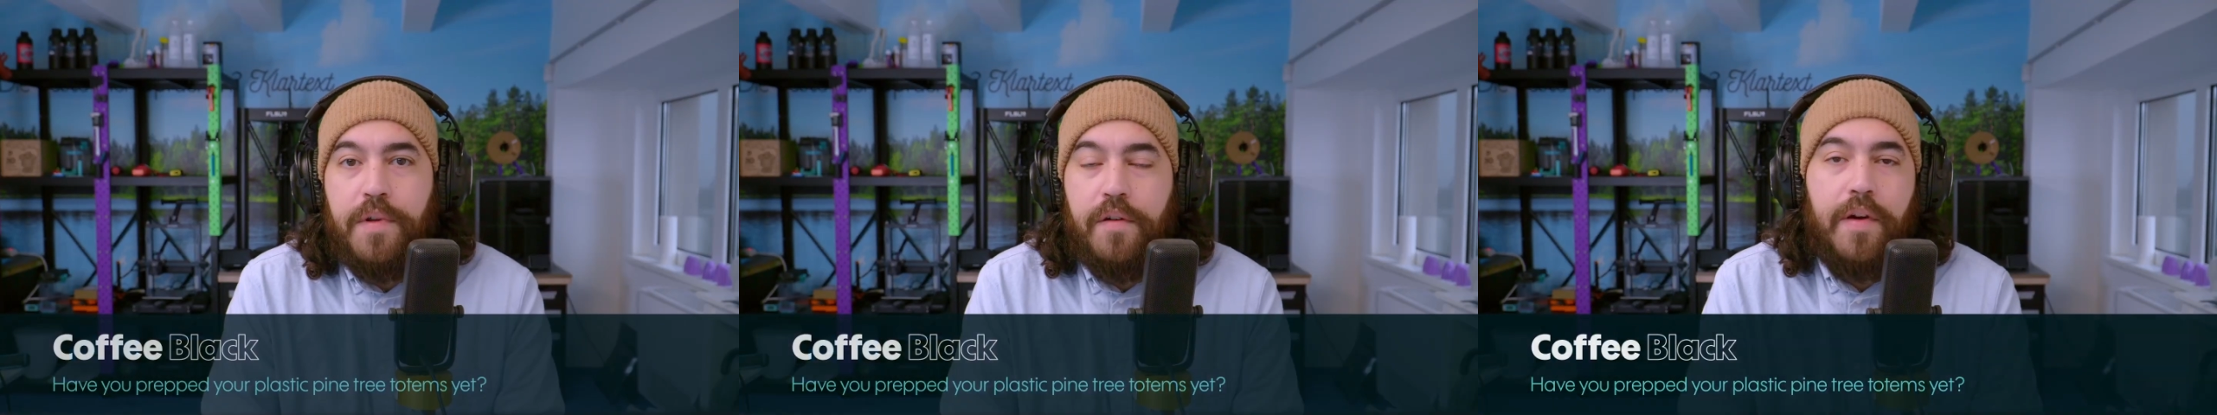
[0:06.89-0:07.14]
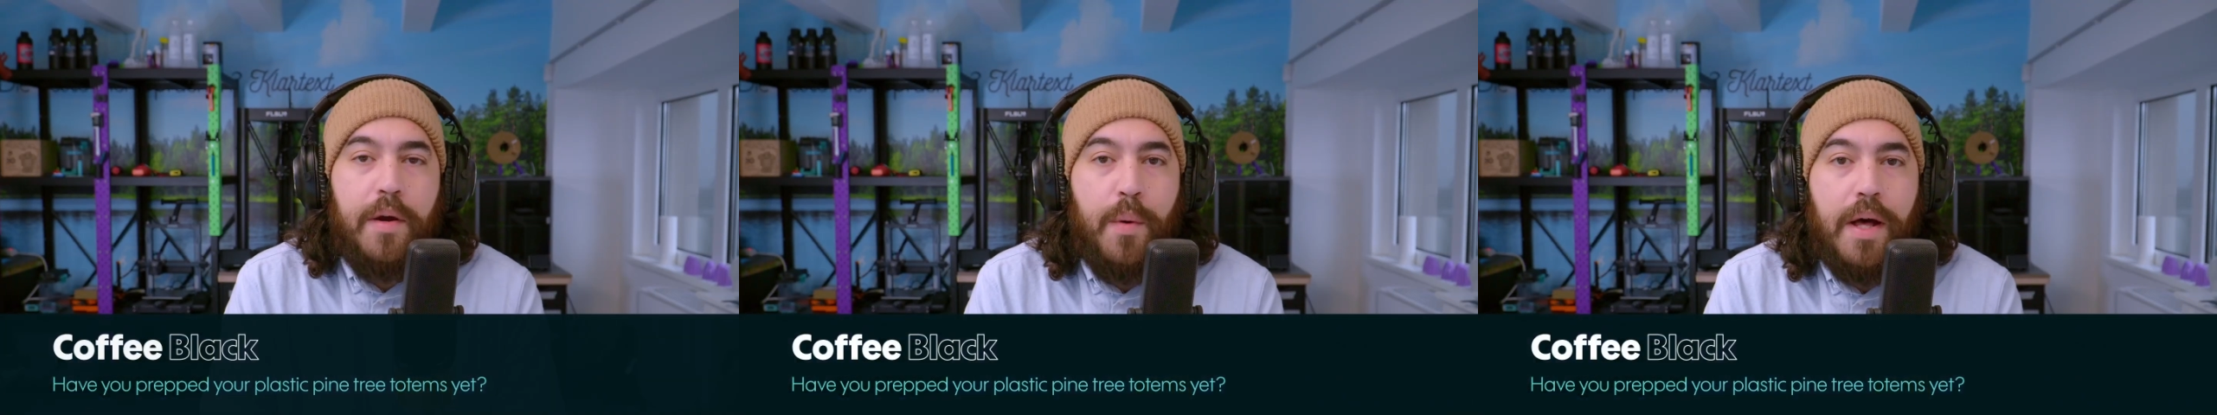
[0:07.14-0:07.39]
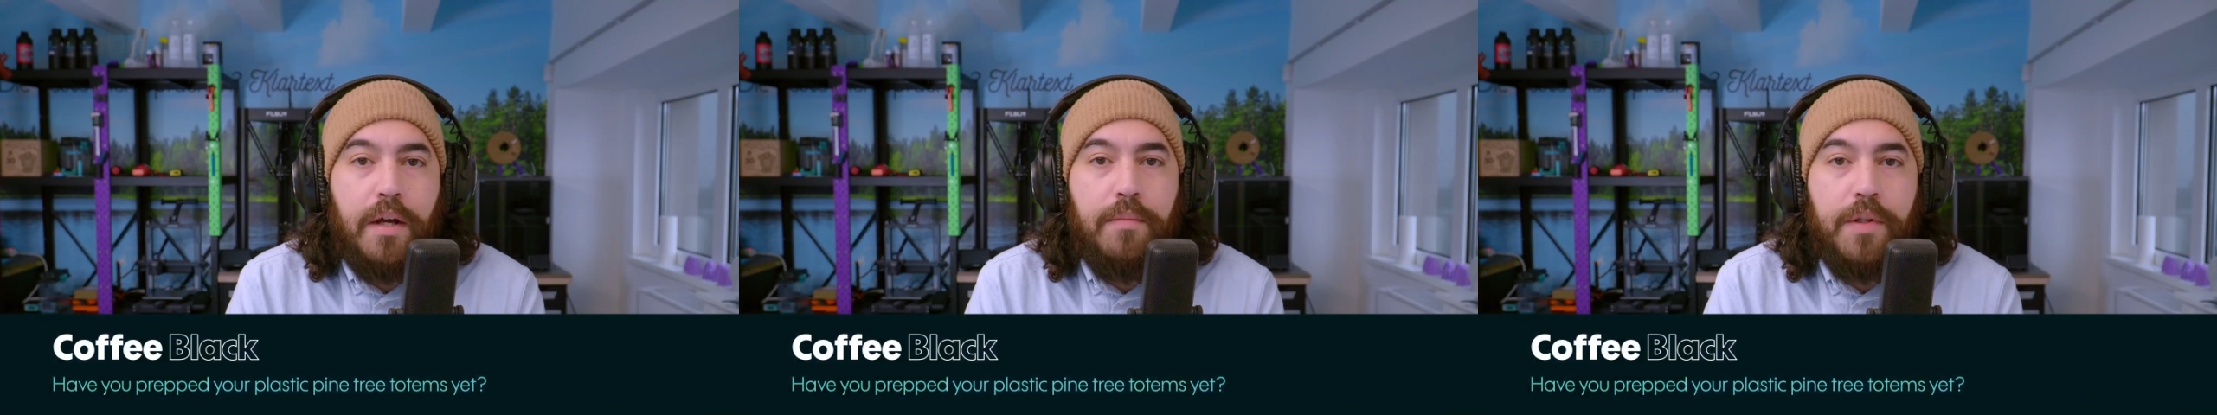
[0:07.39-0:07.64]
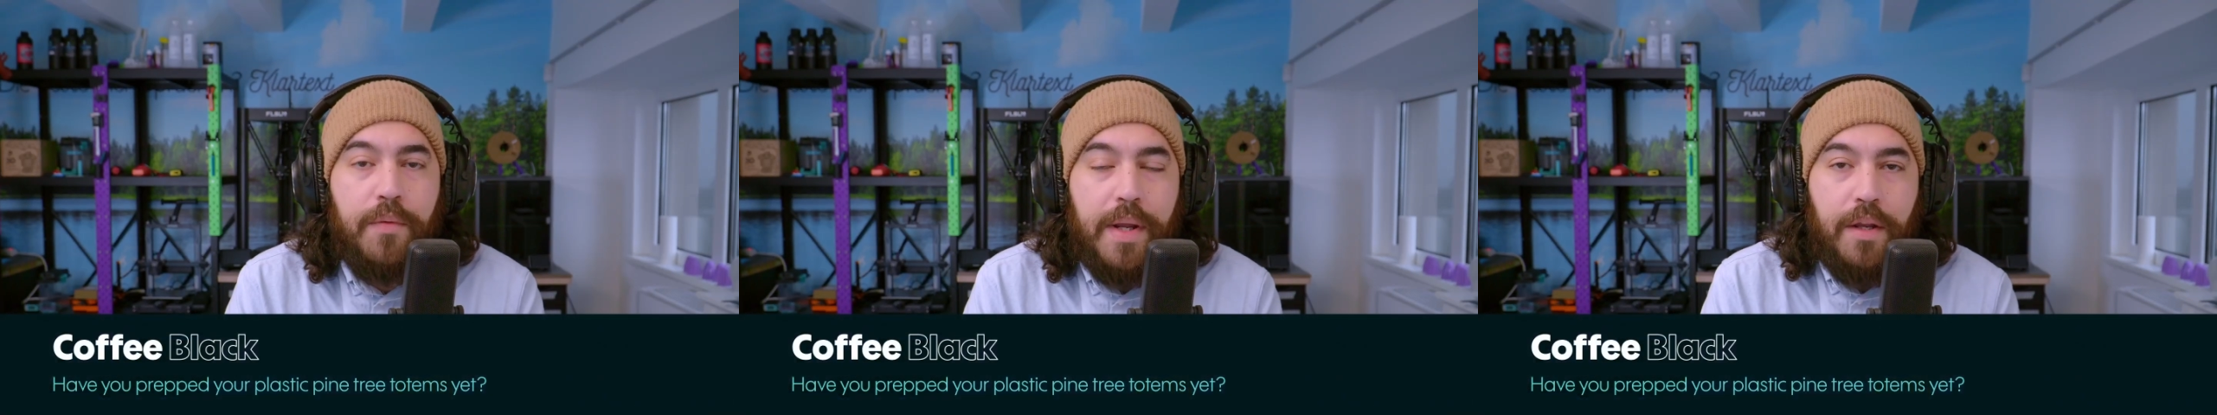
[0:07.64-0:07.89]
You're very welcome
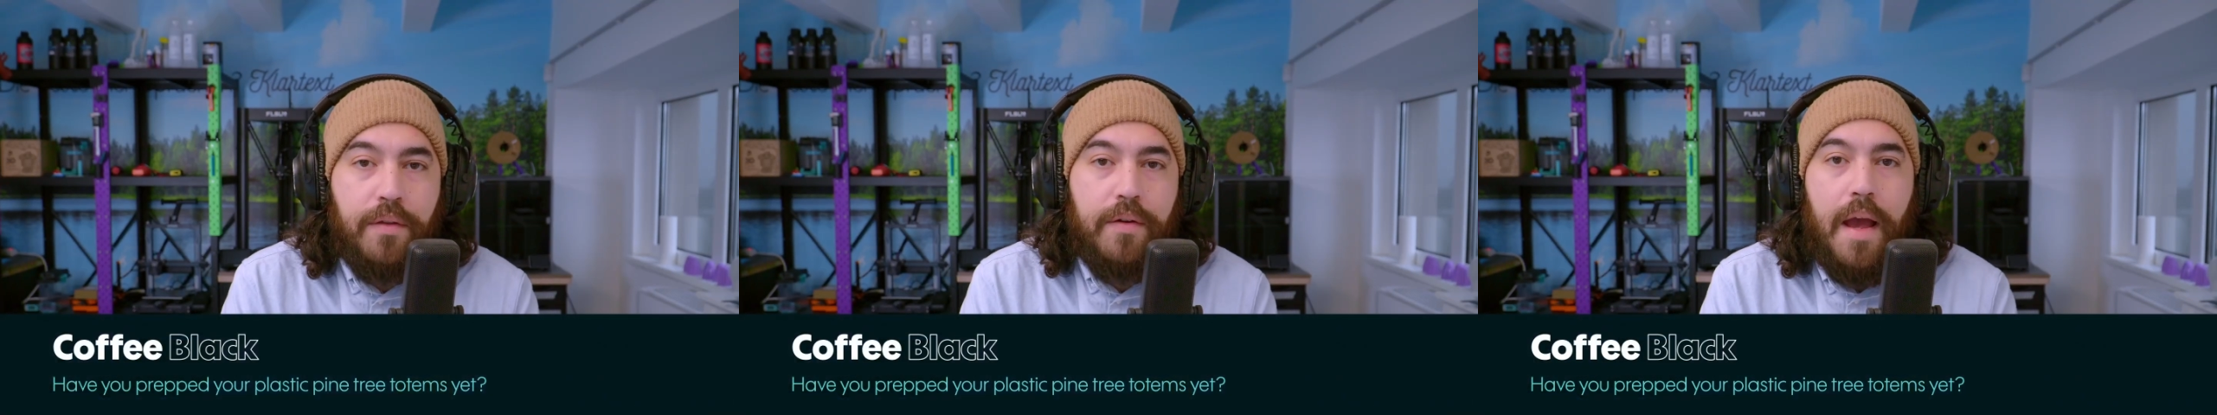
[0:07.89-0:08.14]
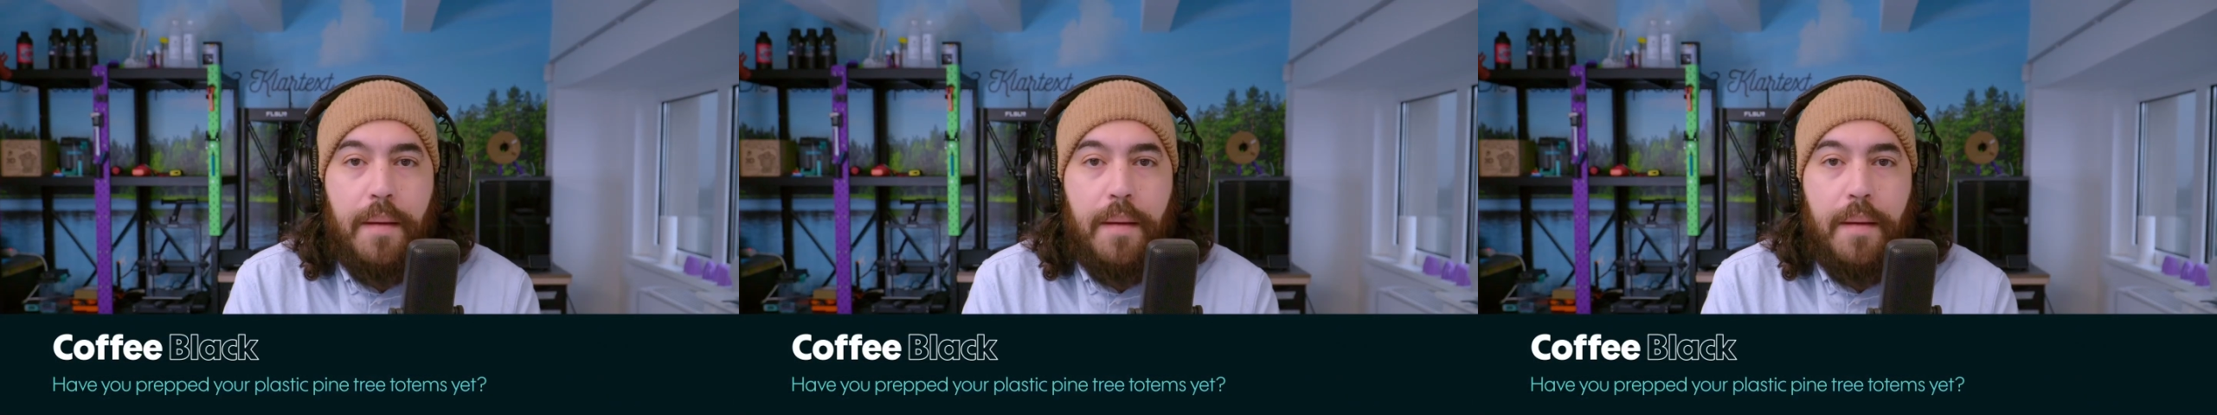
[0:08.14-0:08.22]
to another